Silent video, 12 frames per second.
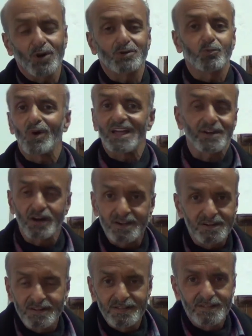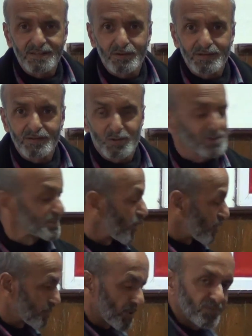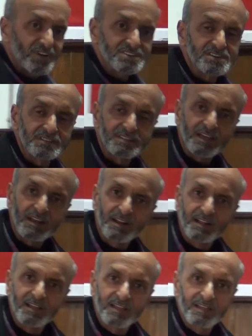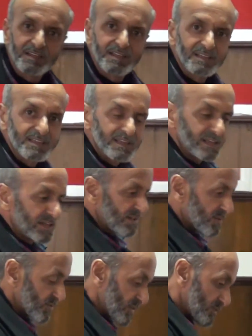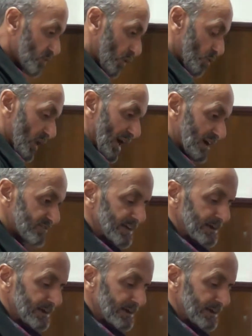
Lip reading: not, why not? You're in the wrong profession then. You've got to have